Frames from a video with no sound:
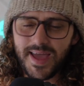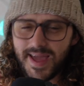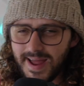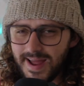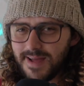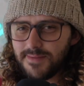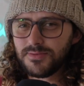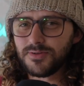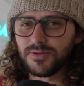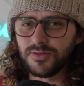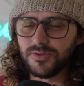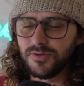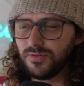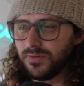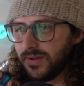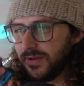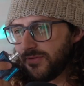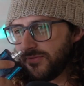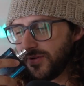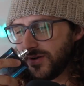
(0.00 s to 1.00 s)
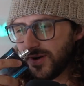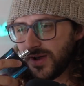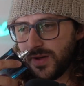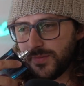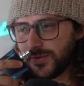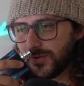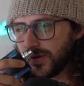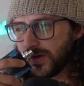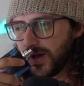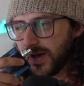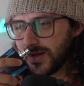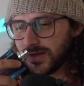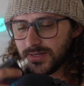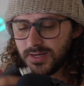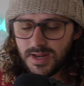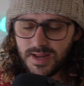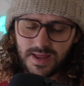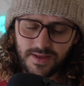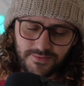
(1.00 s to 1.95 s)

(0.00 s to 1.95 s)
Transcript: Absolutely phenomenal, guys.